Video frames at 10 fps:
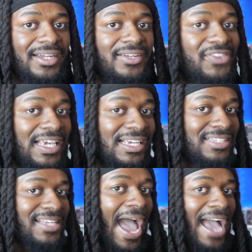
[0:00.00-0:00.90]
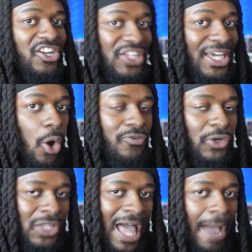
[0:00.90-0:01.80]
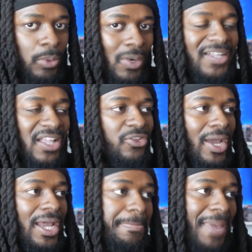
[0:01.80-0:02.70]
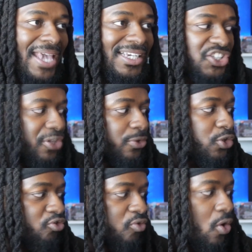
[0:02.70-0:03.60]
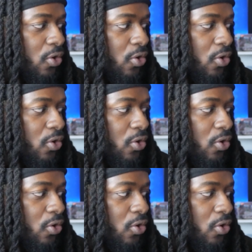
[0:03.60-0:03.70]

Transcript: These actually overlap with one another and make each other stronger.